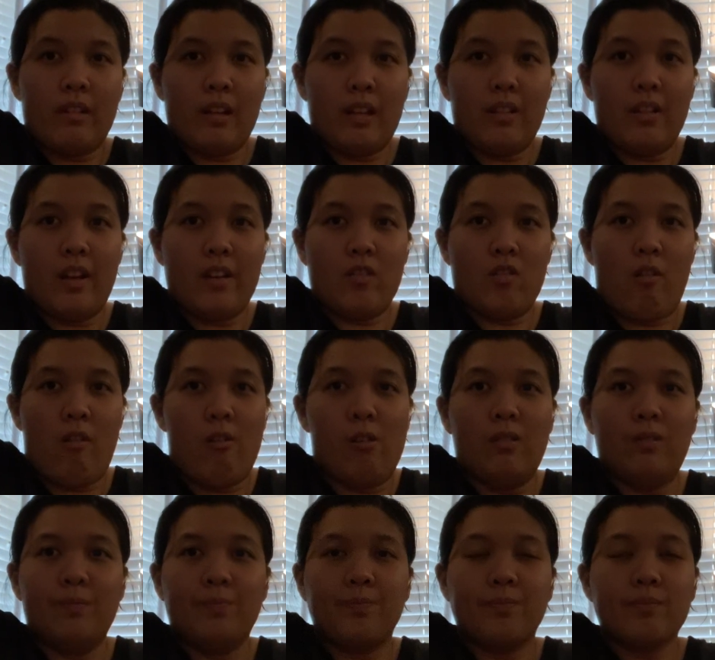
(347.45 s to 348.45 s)
that tall.
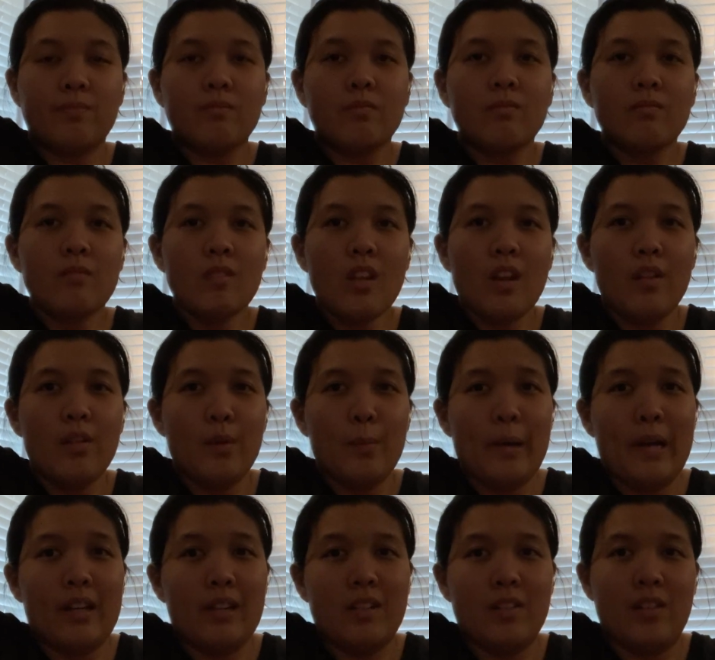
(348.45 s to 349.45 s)
The
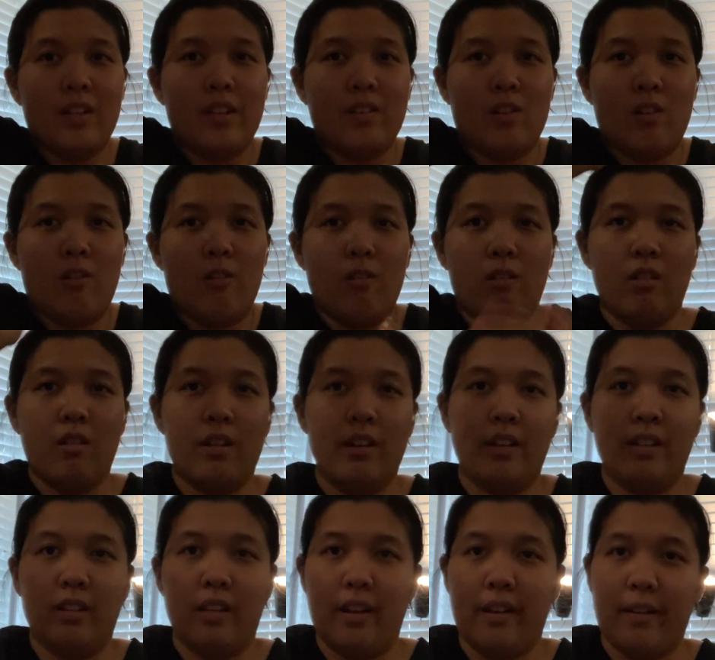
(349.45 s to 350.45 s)
bag is that tall
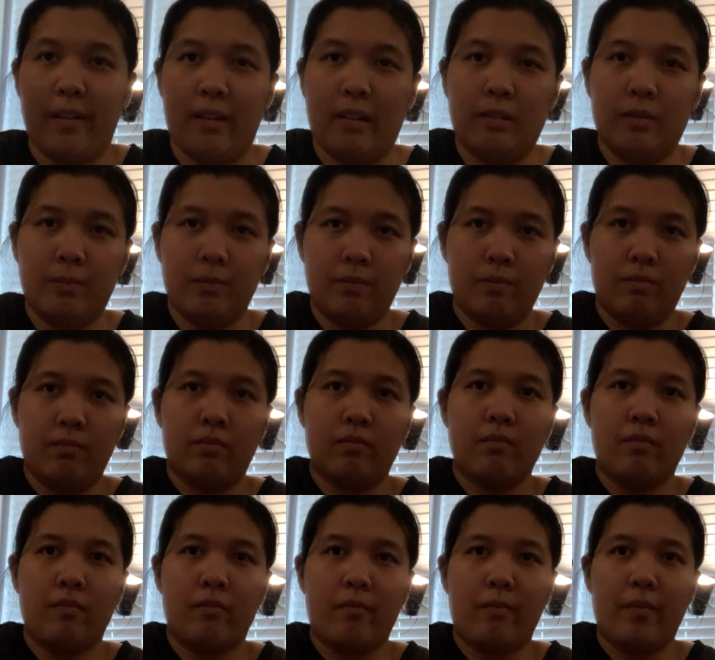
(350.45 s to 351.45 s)
and like
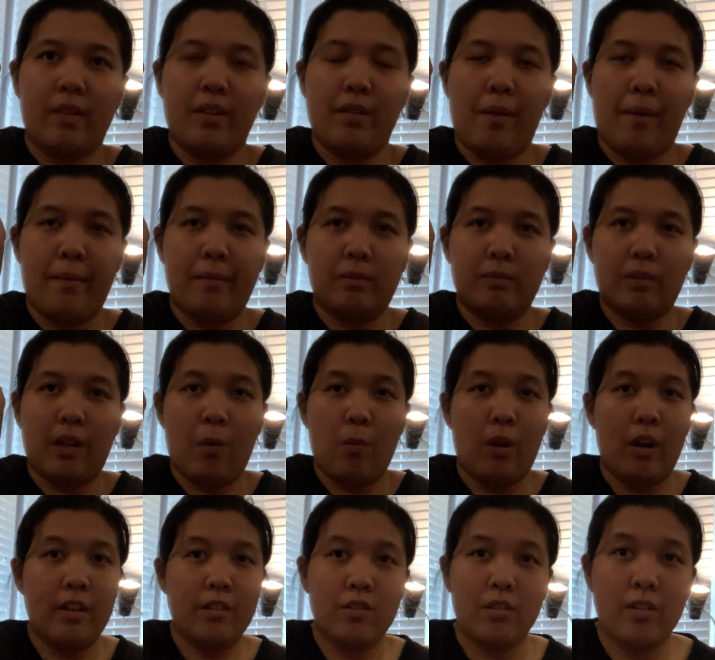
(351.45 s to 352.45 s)
that
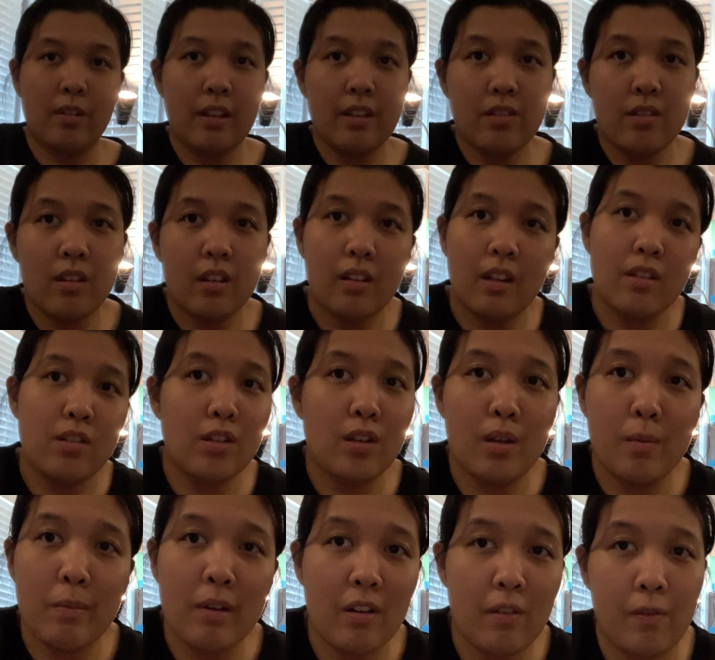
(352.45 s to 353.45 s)
wide. So that's a
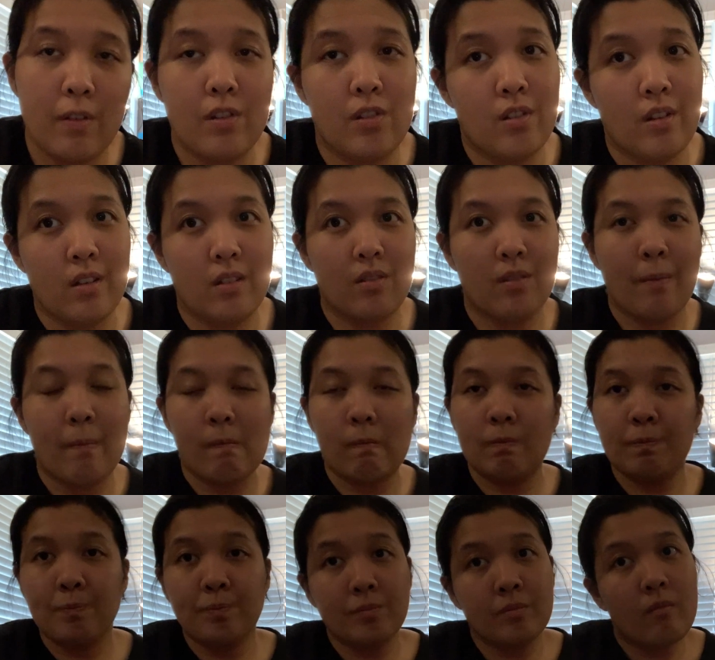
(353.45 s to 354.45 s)
good bit of fish sticks.
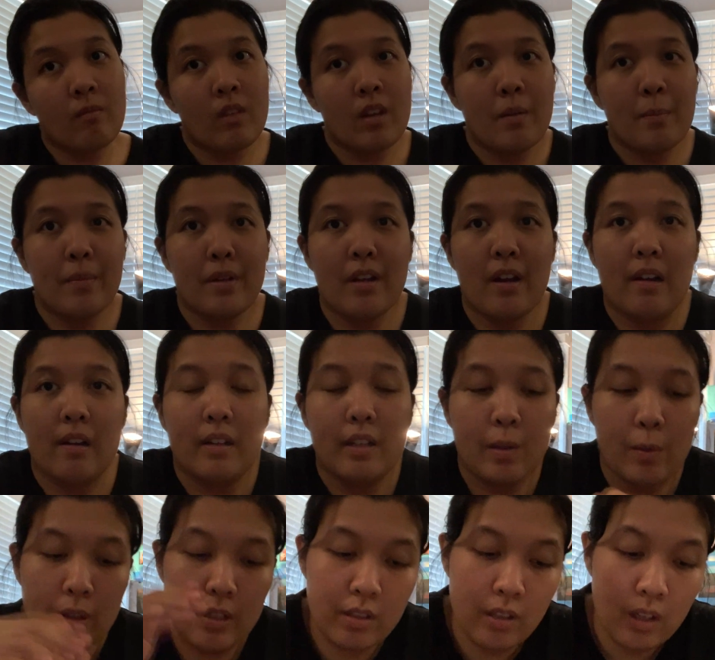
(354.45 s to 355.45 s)
But yeah,
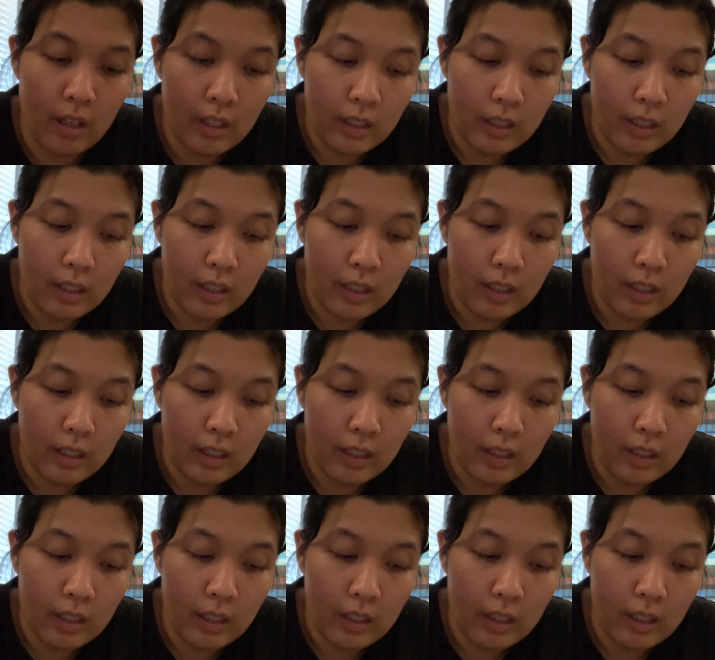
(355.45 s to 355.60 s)
anyways,